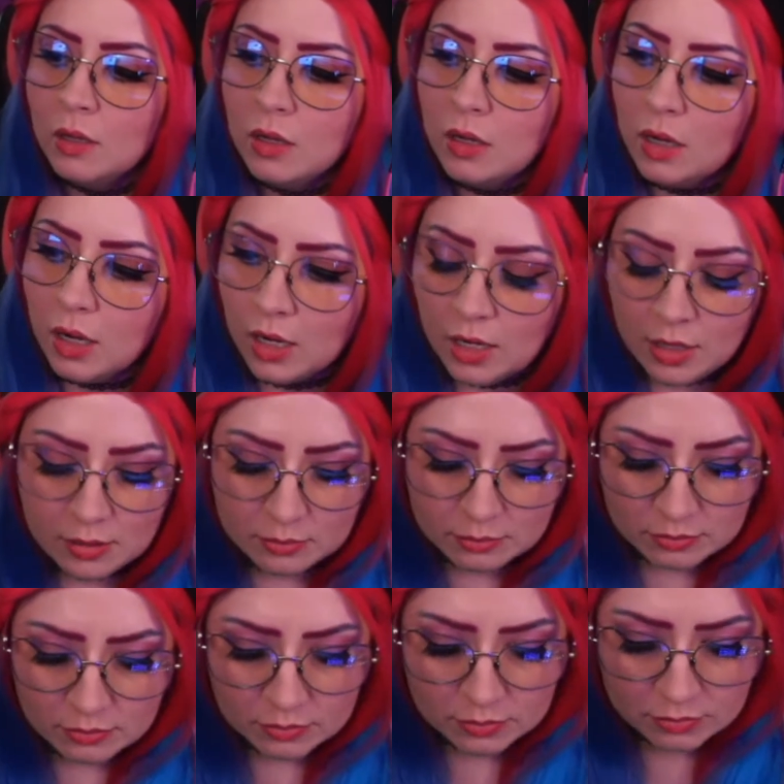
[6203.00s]

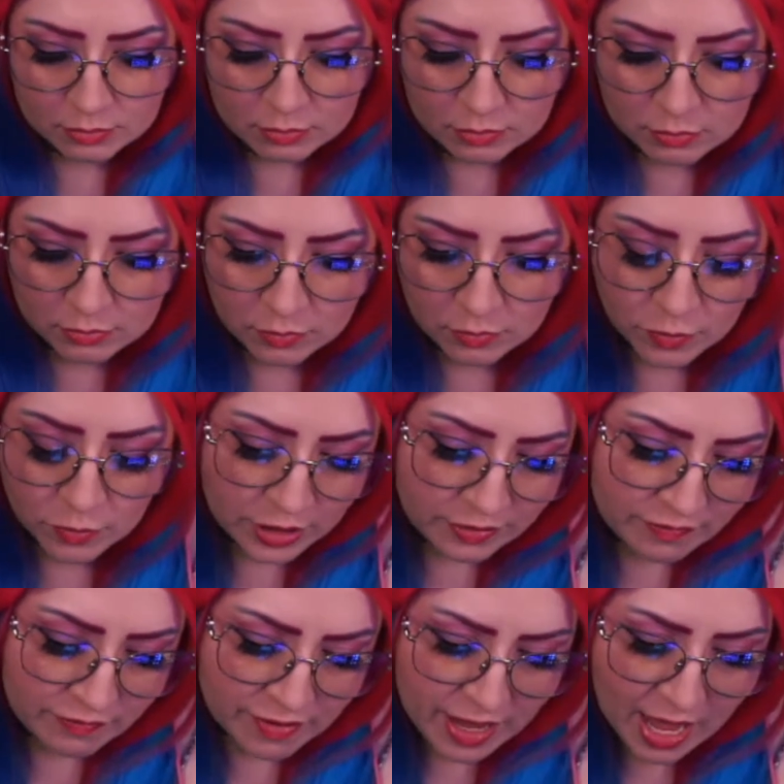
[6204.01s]
we're going to
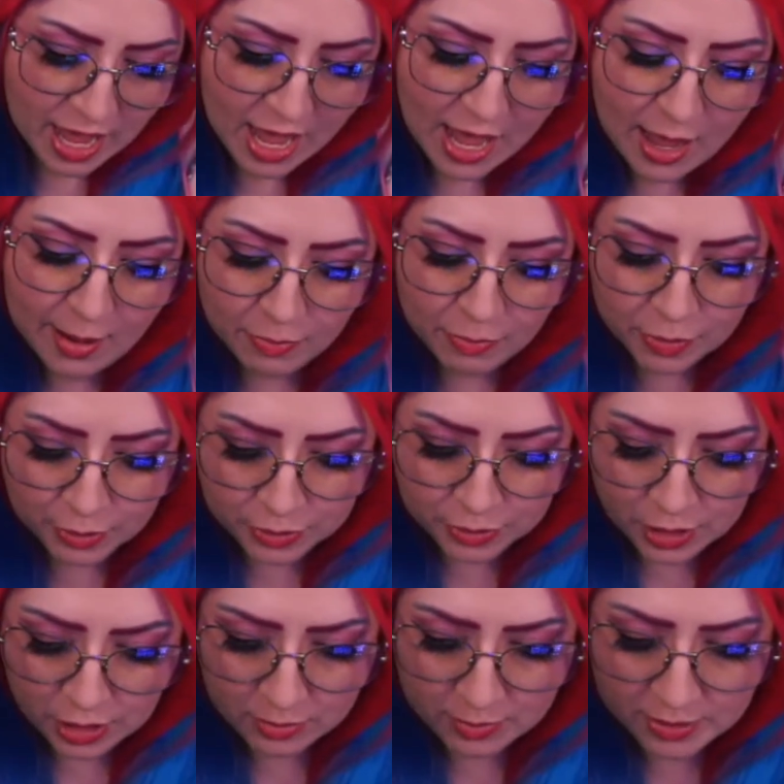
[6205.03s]
vibe. We're going to
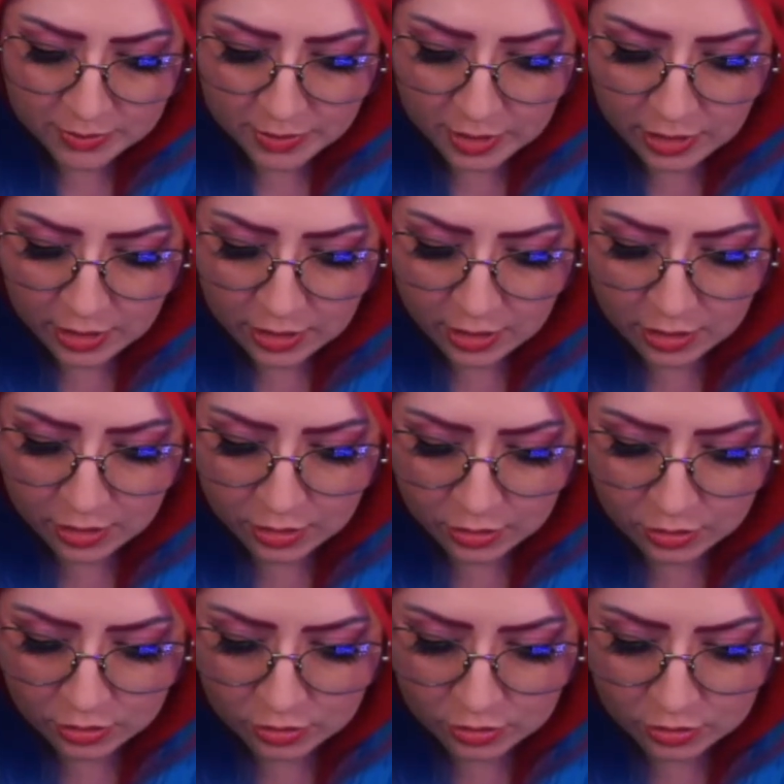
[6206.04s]
talk about
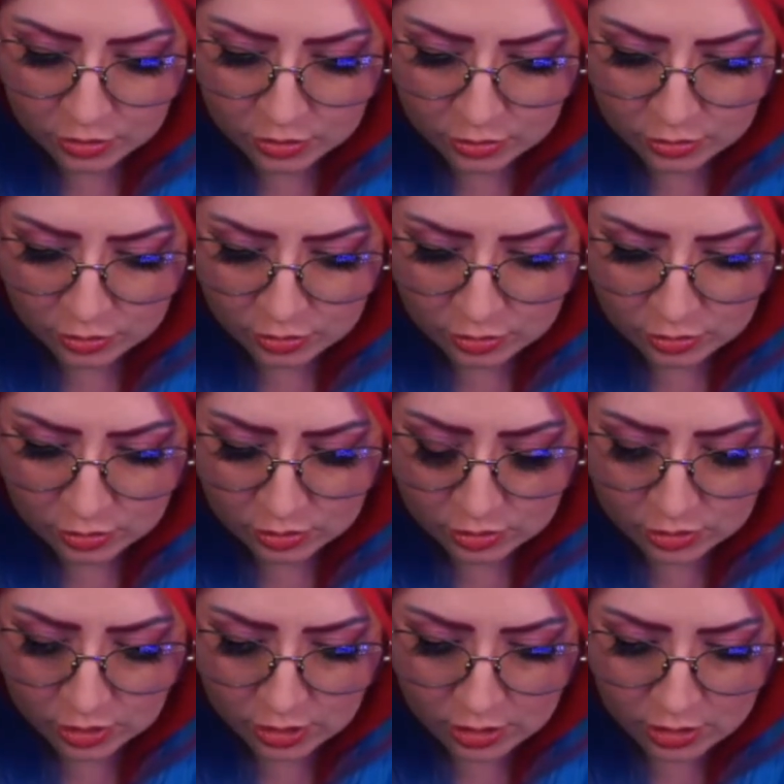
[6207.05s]

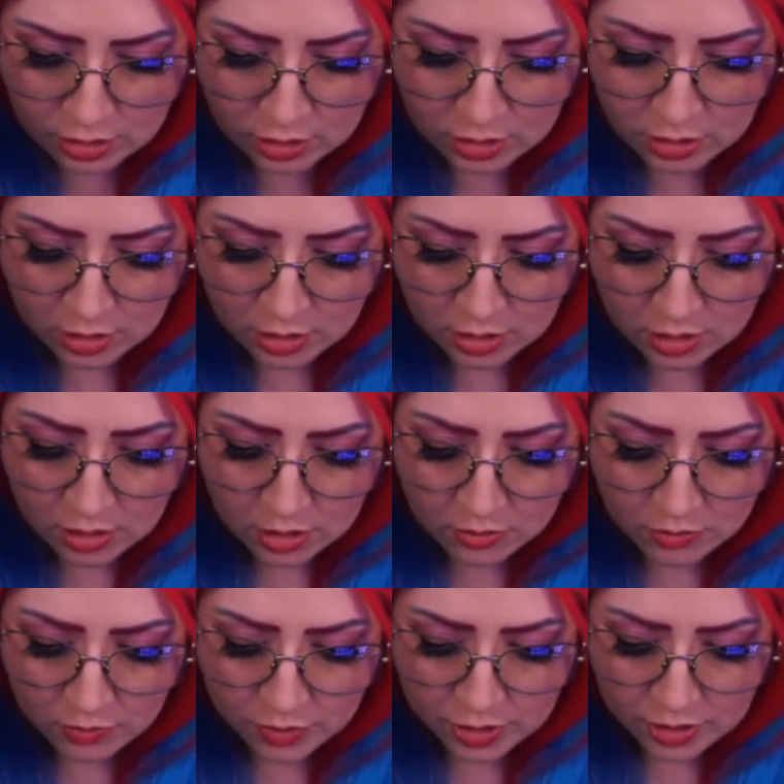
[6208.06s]
Gunnars.
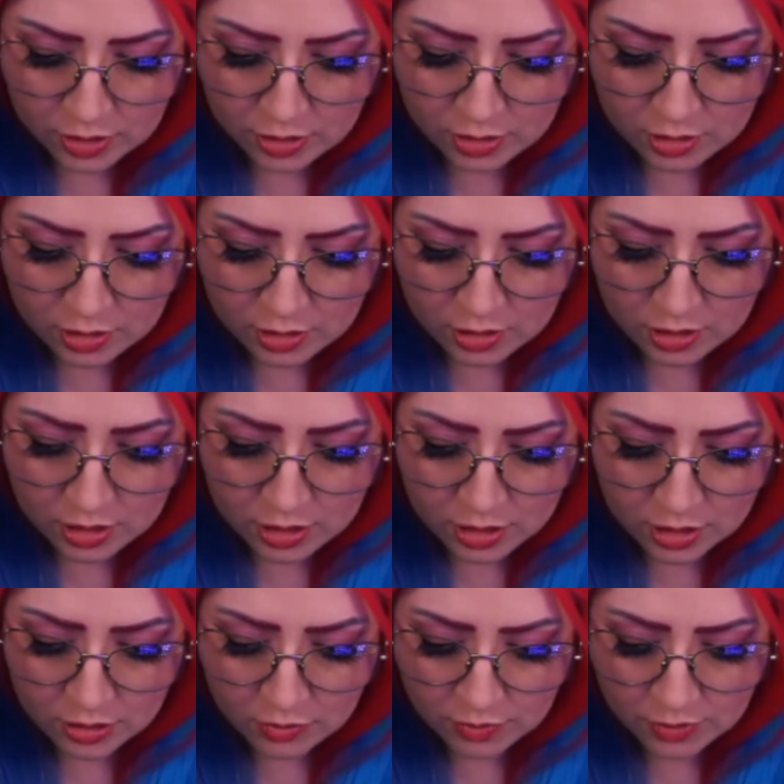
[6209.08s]
We are
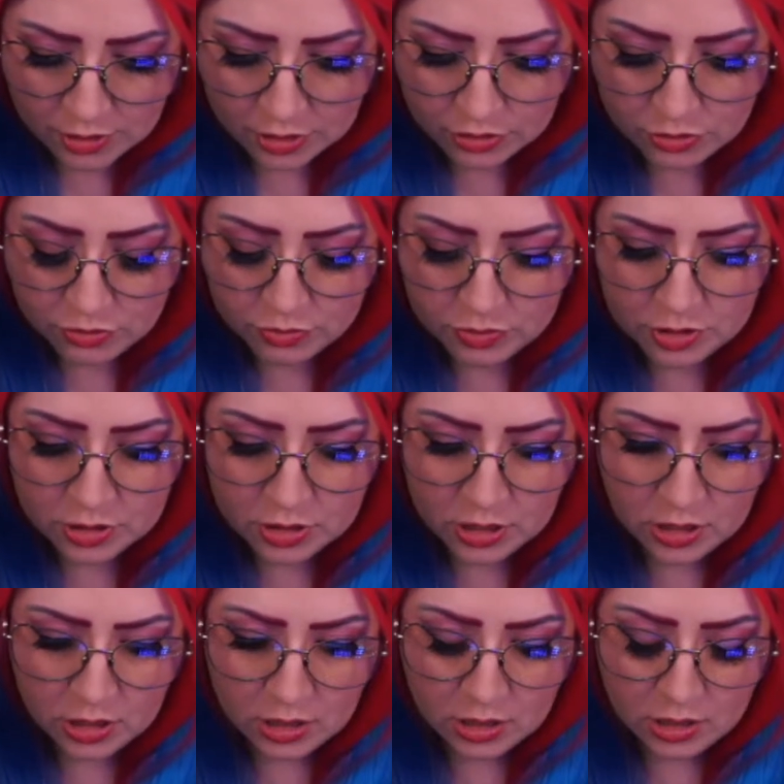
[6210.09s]
going to
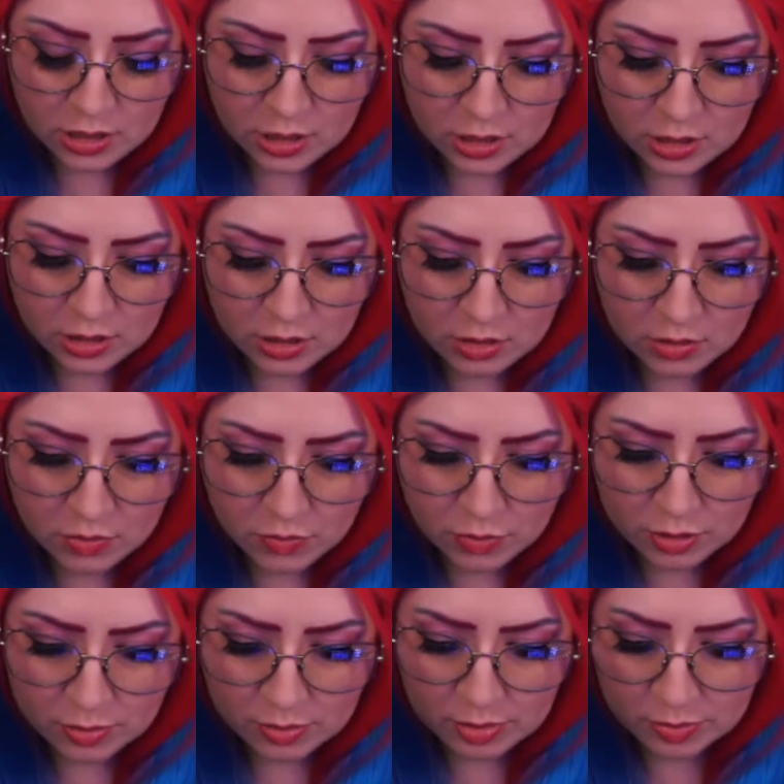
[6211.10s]
see
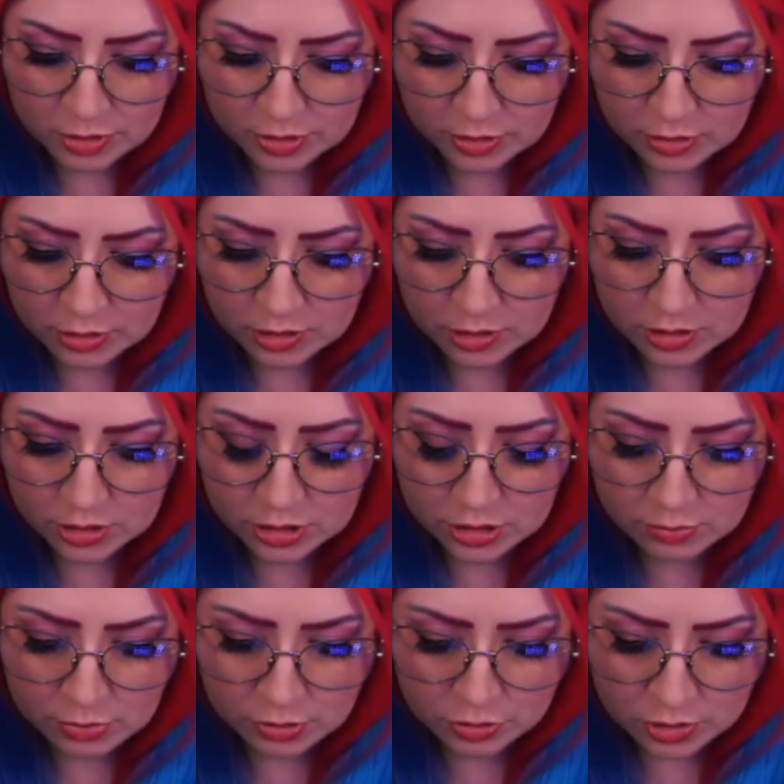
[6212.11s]
why my brother is
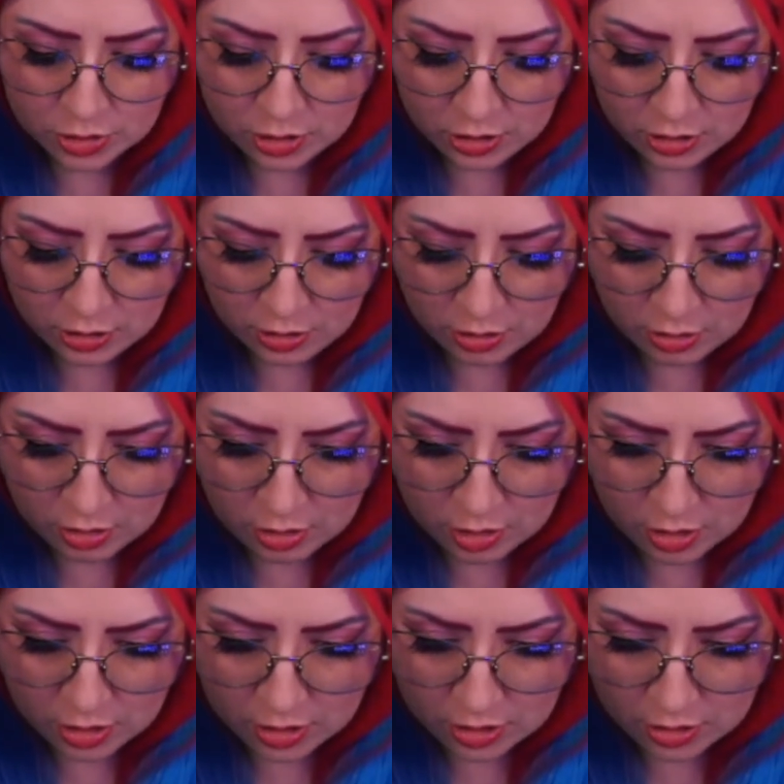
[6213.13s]
shitposting
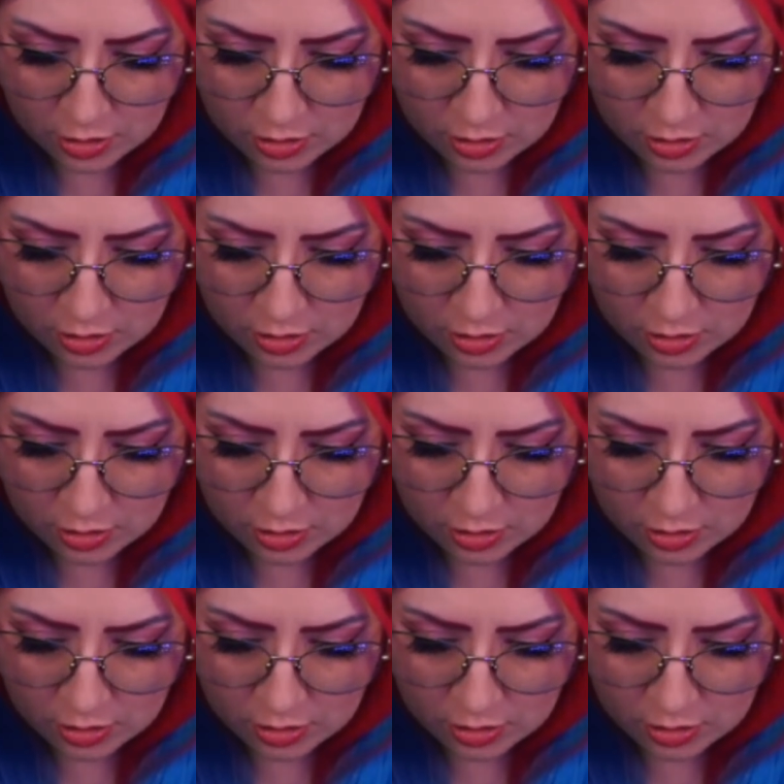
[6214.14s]
on